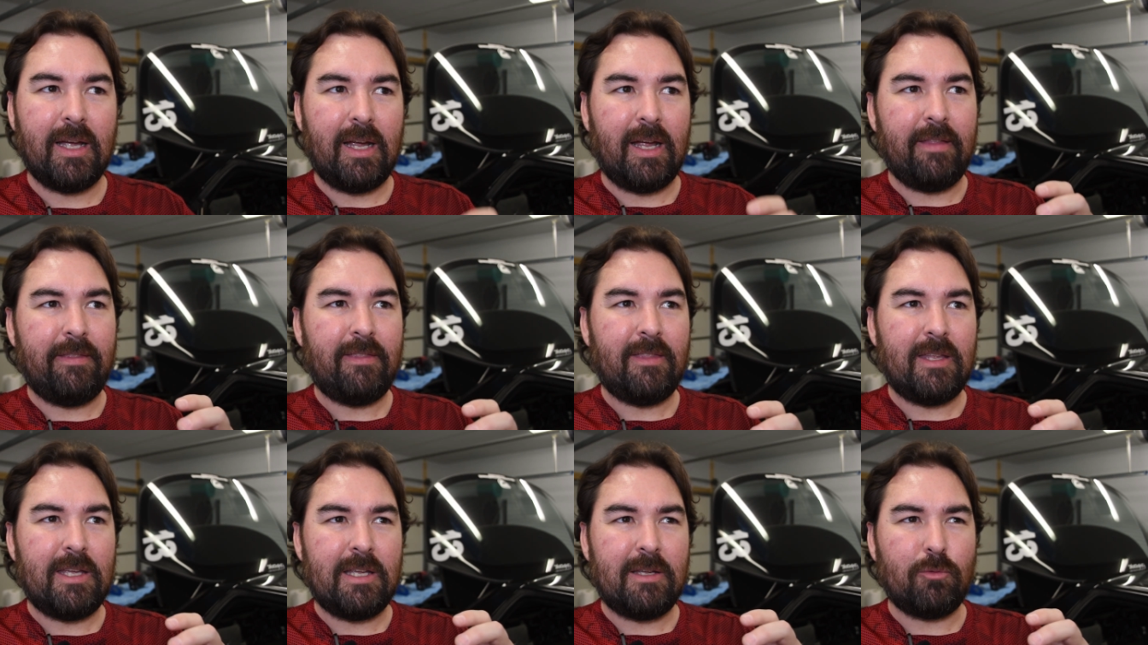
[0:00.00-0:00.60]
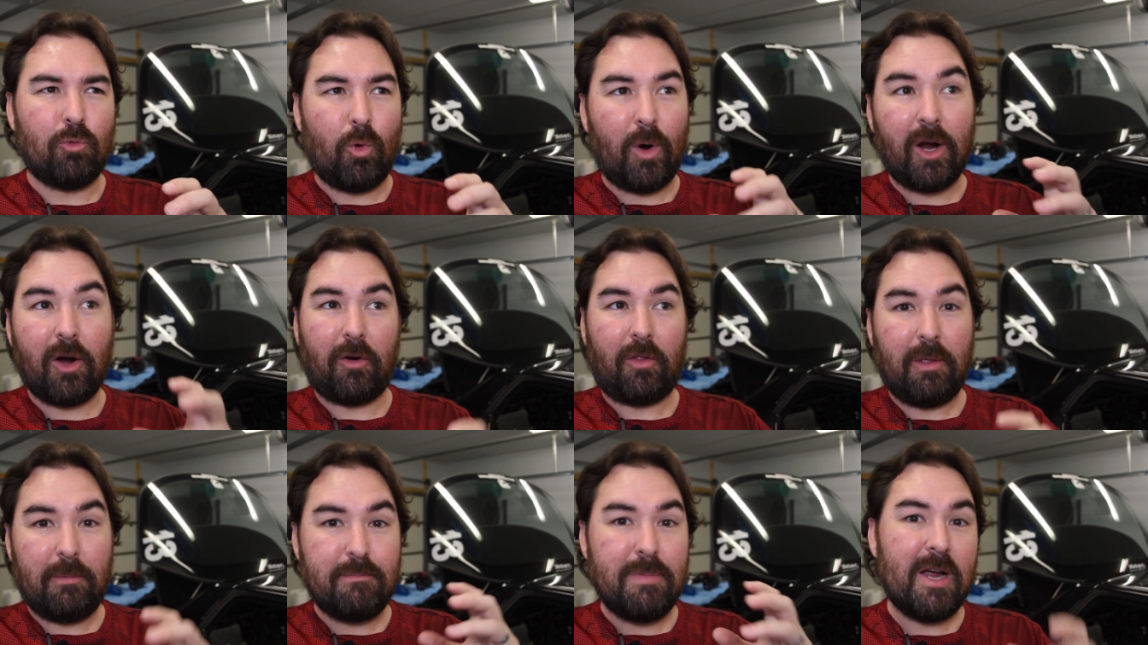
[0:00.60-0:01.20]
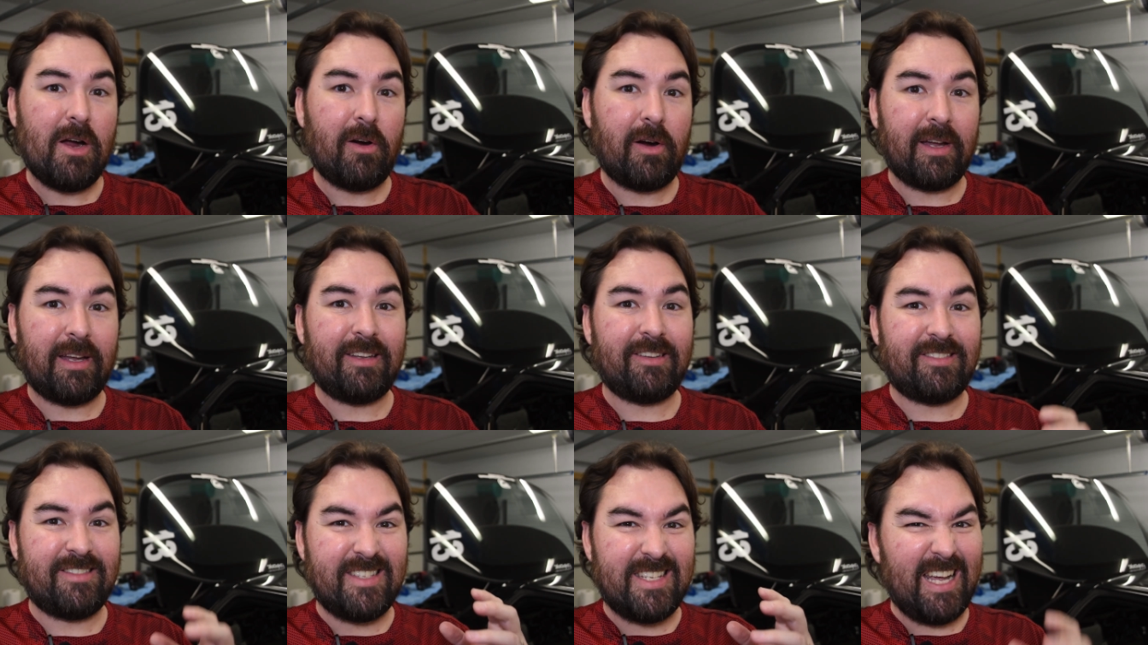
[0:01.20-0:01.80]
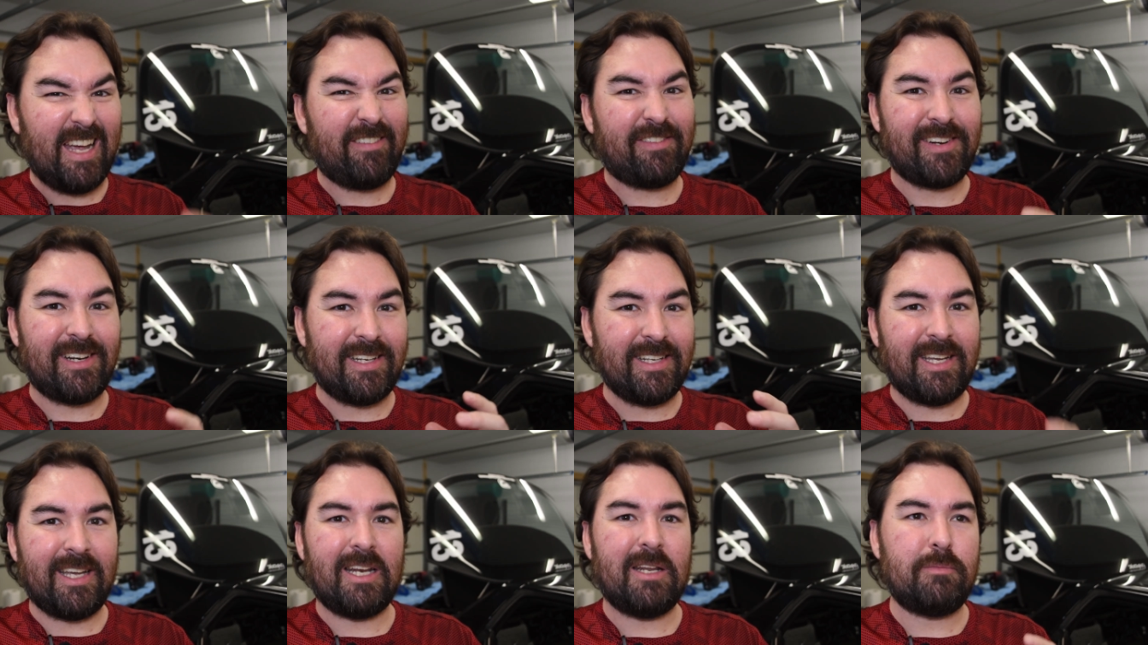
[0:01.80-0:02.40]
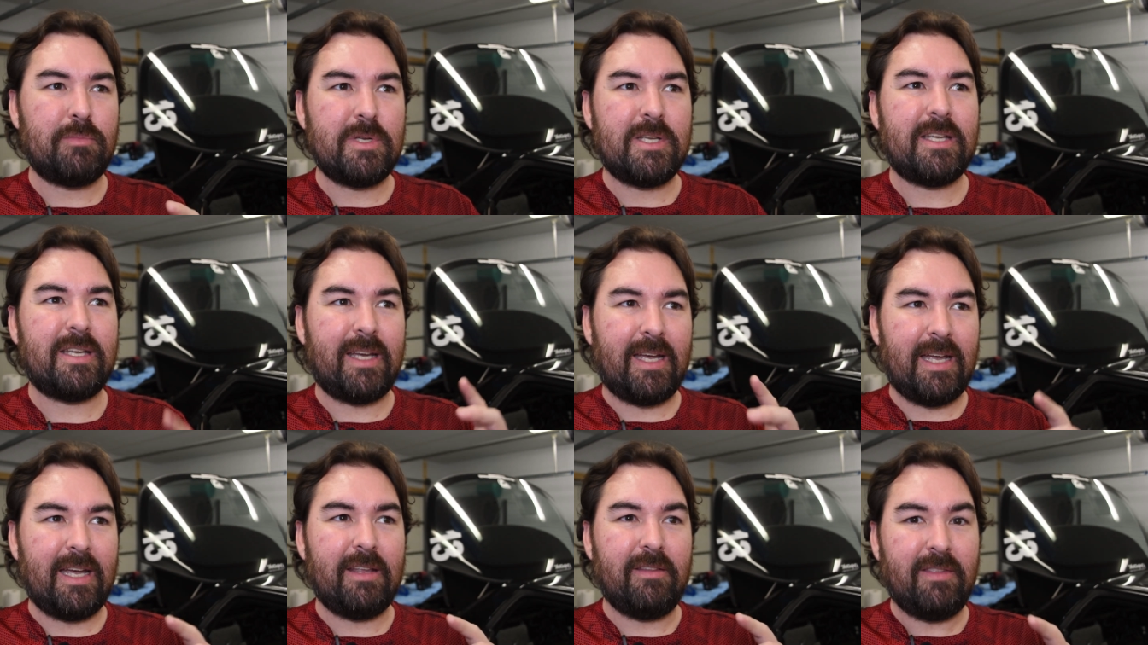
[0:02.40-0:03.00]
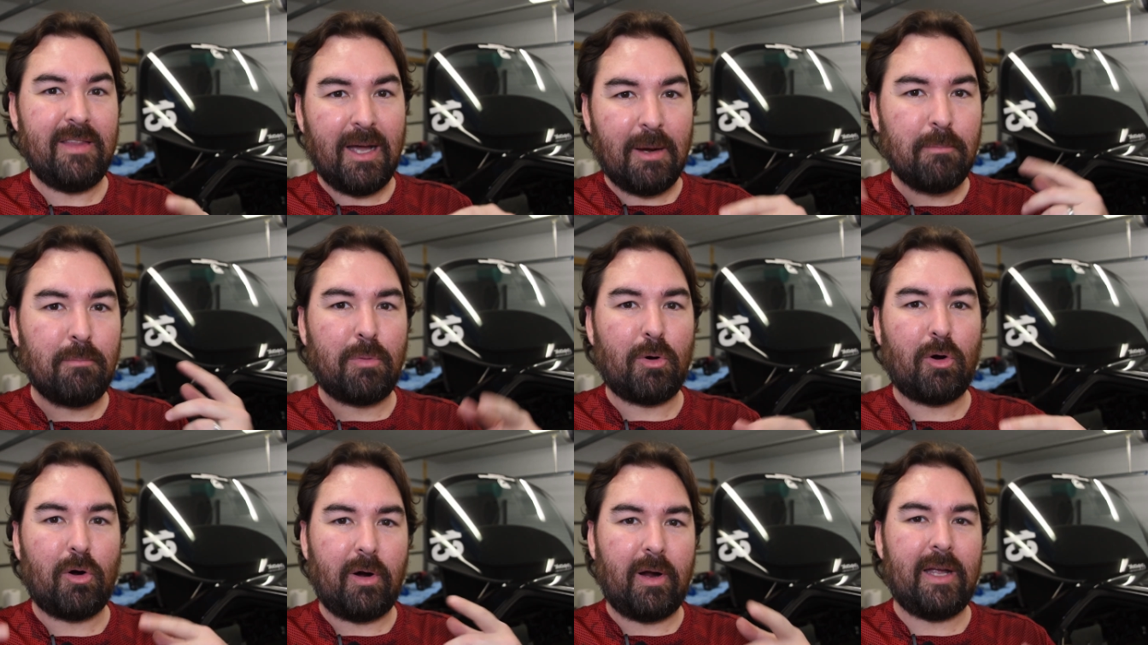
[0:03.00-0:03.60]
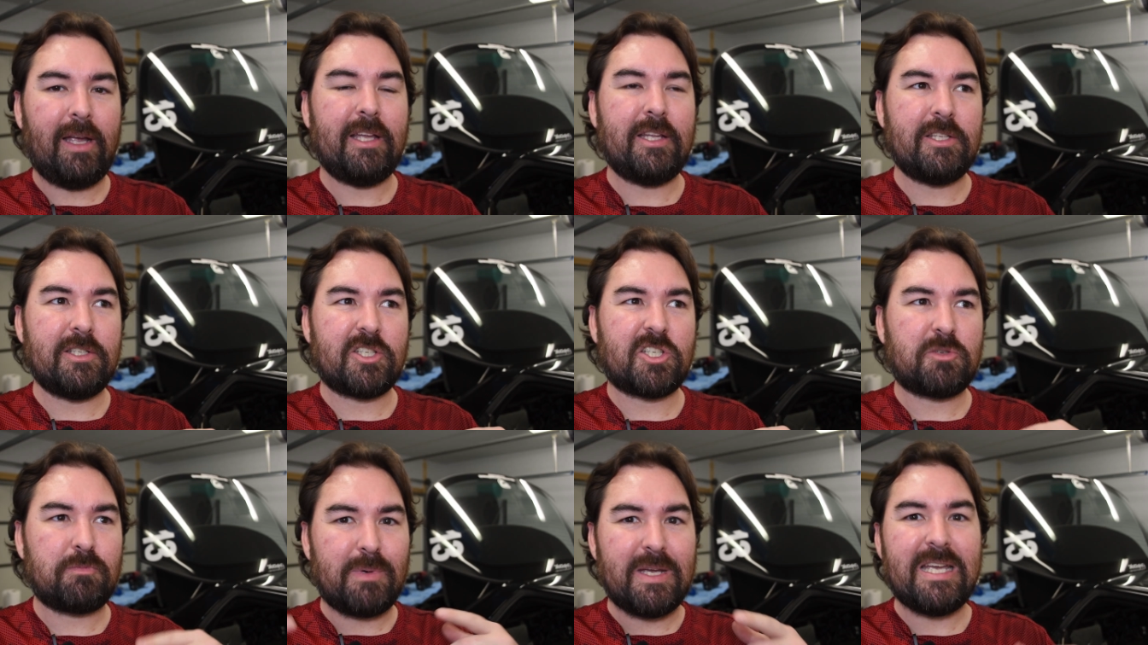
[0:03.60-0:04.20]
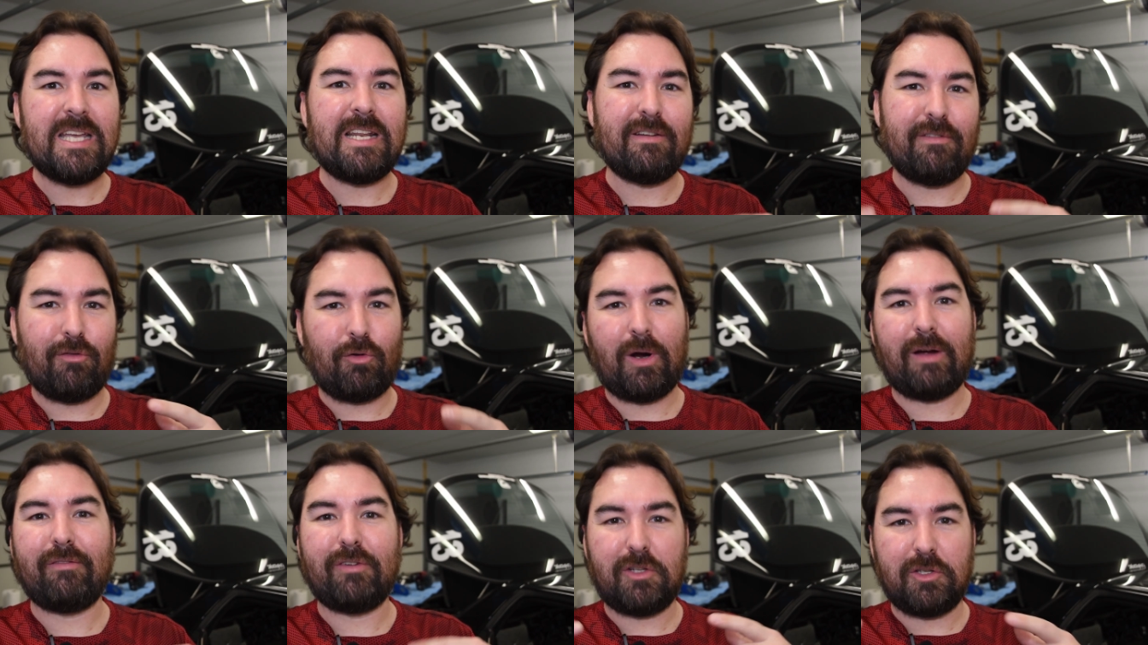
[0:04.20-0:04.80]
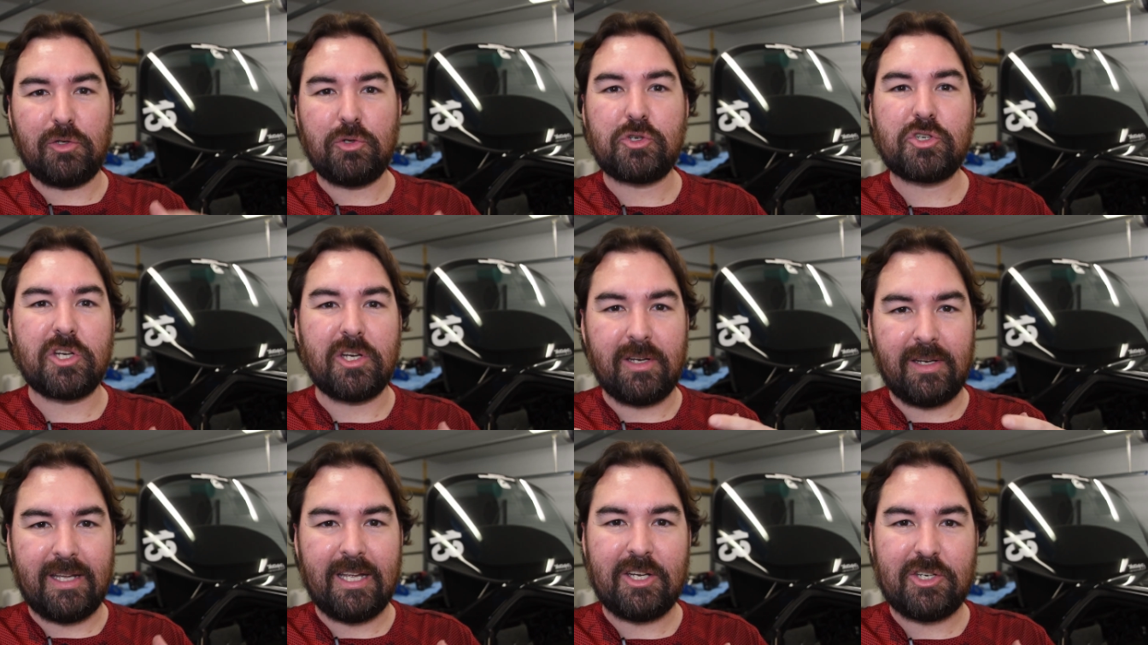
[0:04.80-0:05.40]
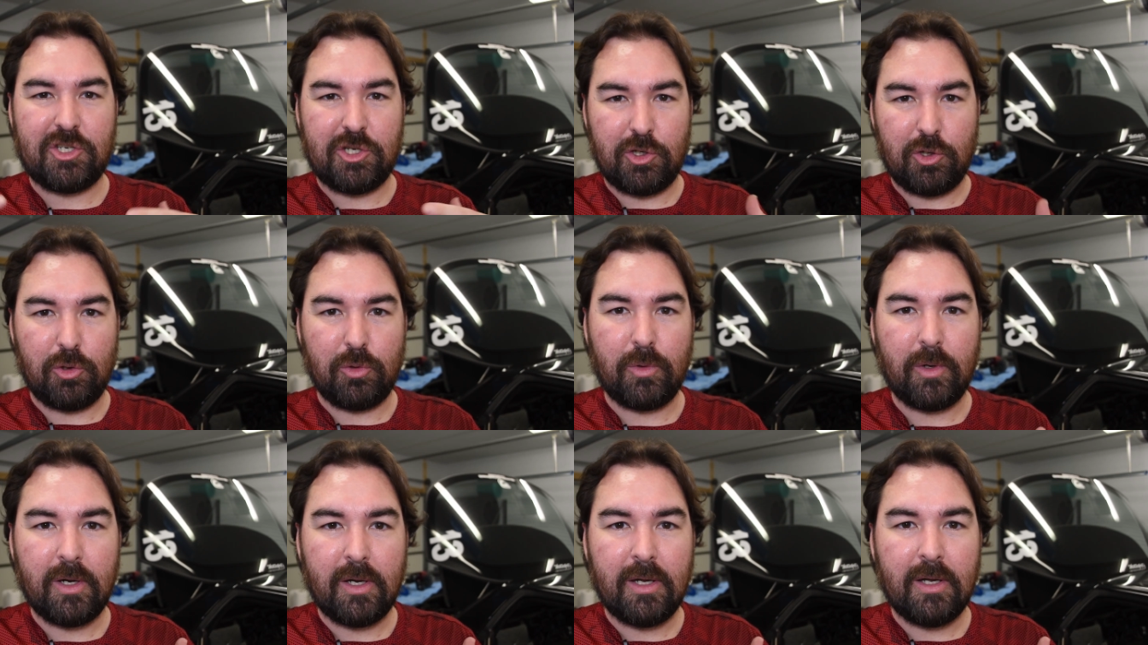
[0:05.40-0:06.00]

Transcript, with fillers: and the wear on the bearing is definitely going to be a number and speed of revolution issue.